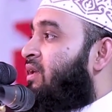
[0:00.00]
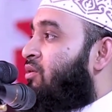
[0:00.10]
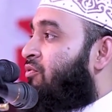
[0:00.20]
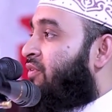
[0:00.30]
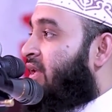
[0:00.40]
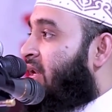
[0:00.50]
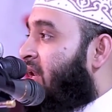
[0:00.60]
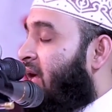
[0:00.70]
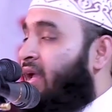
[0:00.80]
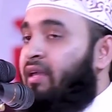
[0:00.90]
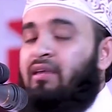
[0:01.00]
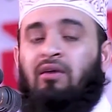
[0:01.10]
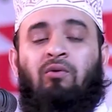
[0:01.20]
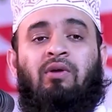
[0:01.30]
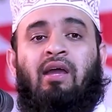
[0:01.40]
you feel like
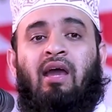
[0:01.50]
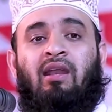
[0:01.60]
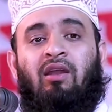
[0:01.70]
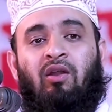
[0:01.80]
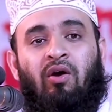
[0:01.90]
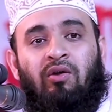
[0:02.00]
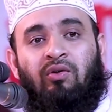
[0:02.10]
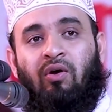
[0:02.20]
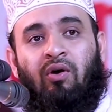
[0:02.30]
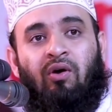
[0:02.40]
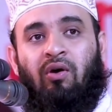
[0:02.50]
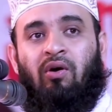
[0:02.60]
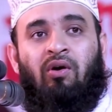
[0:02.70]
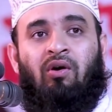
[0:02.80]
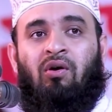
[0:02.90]
you cannot go
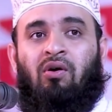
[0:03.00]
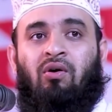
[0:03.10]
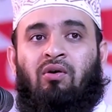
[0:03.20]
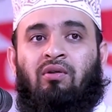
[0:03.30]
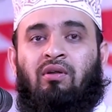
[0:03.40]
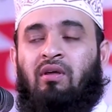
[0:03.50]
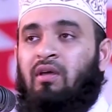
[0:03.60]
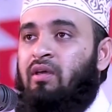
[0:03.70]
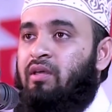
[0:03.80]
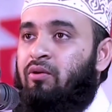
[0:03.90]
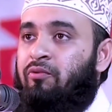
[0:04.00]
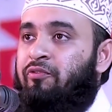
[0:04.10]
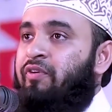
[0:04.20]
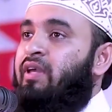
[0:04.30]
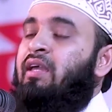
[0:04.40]
on, you
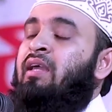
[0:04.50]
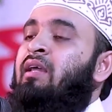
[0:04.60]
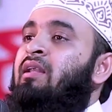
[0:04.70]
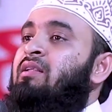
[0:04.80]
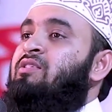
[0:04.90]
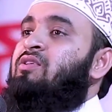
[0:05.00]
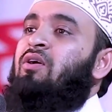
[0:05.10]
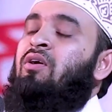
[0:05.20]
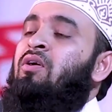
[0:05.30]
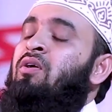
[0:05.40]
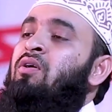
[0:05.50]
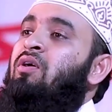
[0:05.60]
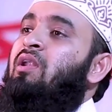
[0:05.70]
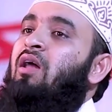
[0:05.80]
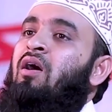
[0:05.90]
feel so
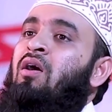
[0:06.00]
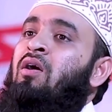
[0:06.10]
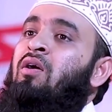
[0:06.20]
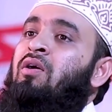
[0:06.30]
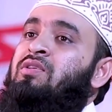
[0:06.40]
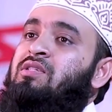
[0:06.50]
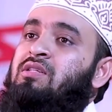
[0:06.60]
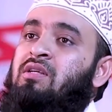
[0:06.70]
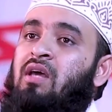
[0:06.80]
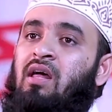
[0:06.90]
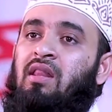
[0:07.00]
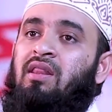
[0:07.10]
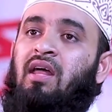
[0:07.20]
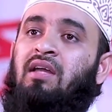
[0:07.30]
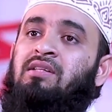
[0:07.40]
lost
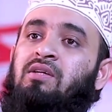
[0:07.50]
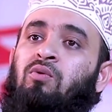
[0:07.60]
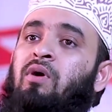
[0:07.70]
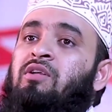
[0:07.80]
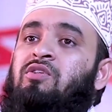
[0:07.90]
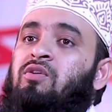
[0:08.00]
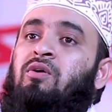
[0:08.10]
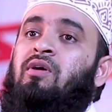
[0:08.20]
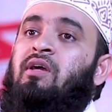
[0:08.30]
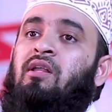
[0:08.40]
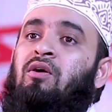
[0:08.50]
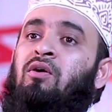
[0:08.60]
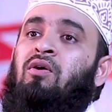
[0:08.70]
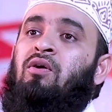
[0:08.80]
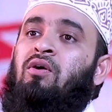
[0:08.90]
that you are so
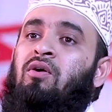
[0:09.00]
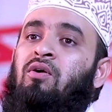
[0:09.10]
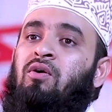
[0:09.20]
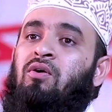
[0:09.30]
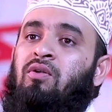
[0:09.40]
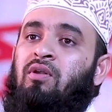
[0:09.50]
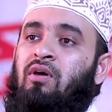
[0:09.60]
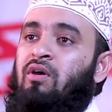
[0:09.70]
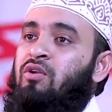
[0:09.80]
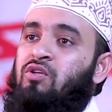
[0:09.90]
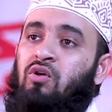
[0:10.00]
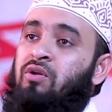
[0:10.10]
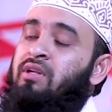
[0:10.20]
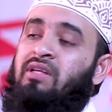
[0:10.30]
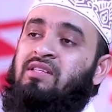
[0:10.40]
alone.
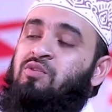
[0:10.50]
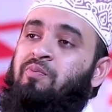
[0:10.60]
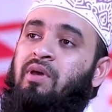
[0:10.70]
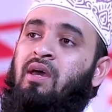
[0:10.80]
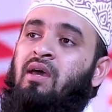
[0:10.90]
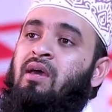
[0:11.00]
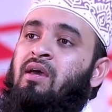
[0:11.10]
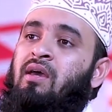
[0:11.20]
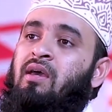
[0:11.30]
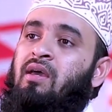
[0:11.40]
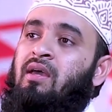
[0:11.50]
Don't despair